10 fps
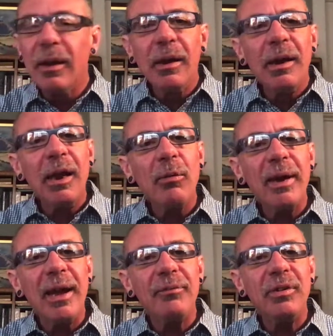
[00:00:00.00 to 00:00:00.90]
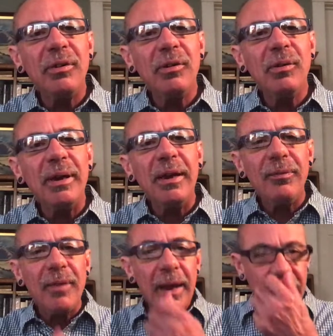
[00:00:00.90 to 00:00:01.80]
Here we have two
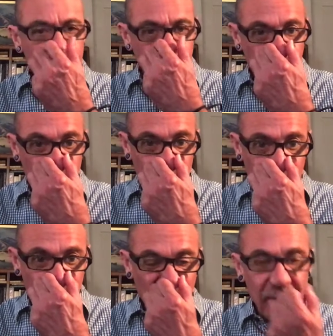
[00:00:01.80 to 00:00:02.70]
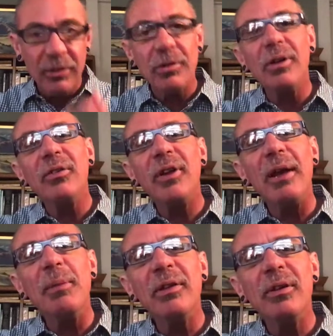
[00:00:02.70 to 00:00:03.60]
if-then statements, two conditional
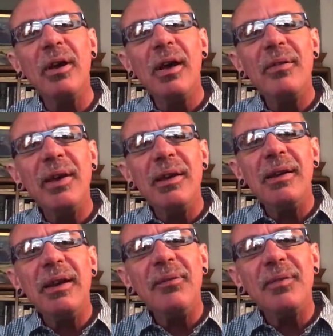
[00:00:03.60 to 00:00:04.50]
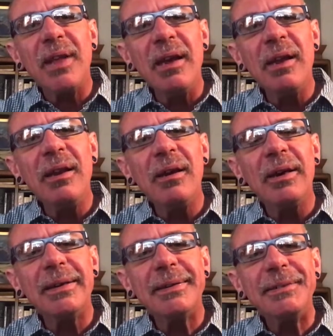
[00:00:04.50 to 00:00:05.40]
statements. The
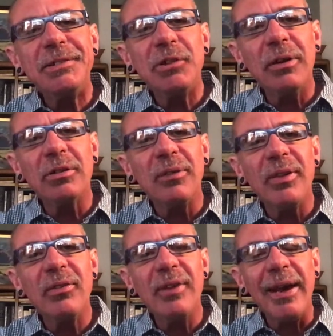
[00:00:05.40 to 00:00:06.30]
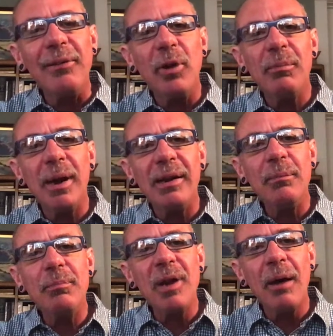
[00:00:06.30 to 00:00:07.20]
if-then structure of the second one might
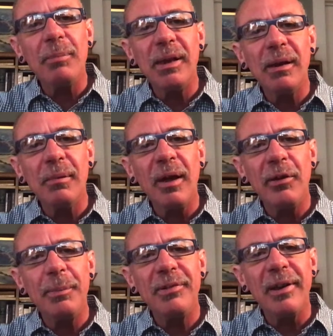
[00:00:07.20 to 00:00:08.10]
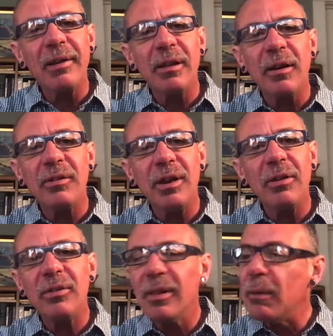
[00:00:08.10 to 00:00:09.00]
not be 100% clear to you,
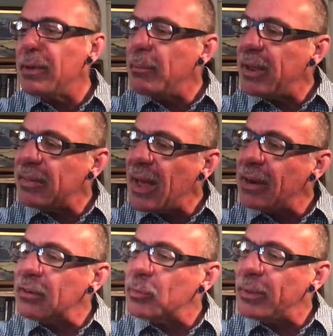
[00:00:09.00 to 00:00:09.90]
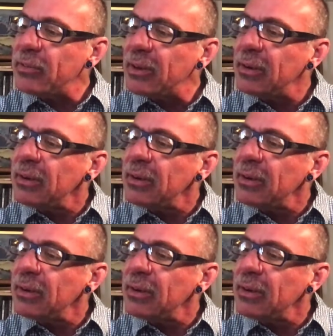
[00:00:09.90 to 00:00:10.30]
so let me make that explicit.